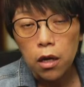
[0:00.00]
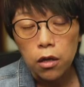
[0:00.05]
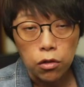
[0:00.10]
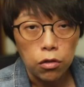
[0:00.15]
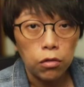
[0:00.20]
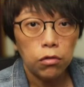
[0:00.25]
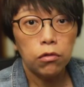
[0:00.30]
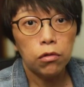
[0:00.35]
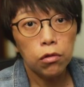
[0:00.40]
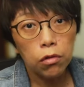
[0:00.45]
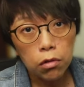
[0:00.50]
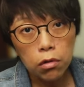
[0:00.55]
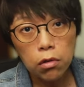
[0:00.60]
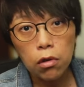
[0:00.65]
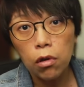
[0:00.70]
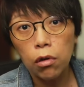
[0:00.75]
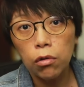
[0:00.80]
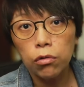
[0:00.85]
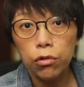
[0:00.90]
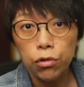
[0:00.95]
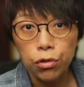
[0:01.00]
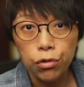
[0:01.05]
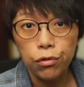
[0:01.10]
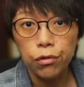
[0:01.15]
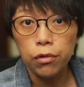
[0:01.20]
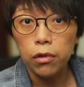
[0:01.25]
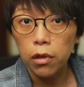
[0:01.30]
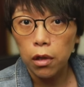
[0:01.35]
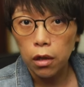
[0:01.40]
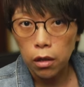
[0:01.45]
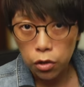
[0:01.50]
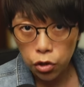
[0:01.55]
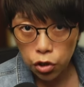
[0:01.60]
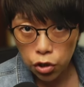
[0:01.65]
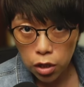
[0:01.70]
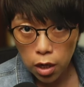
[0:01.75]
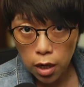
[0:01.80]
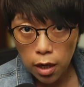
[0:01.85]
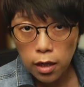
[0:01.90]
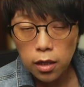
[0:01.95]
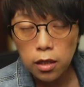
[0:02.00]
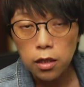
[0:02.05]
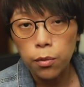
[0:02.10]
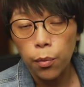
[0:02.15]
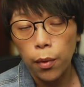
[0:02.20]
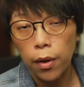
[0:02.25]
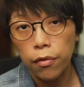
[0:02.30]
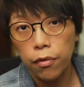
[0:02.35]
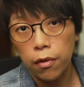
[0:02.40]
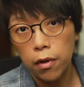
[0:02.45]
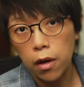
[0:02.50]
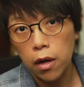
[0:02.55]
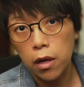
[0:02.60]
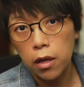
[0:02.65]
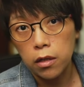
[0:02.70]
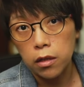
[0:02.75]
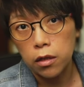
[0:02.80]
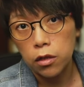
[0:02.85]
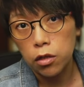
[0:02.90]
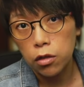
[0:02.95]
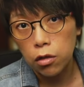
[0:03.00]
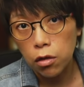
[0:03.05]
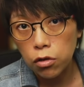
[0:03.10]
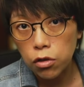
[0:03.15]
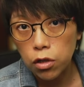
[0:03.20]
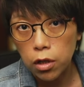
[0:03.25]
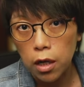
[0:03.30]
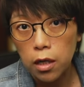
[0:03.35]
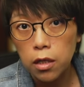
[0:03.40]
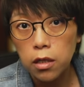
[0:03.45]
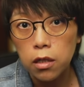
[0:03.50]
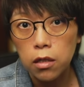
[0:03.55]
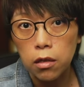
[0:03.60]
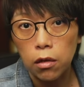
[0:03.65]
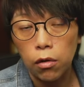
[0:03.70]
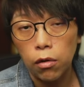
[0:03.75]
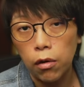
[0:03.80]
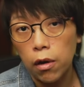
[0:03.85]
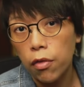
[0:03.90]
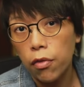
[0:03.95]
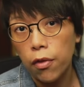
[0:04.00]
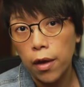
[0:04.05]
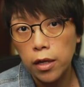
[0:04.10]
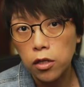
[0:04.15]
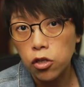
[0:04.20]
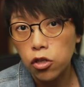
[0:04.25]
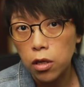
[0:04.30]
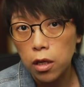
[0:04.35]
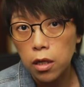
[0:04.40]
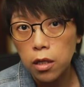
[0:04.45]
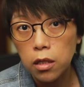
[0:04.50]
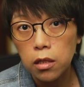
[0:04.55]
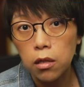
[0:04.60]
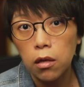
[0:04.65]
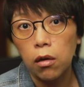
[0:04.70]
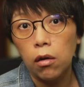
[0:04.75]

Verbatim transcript: So do go through your charts, whether it is a stock charts or index charts,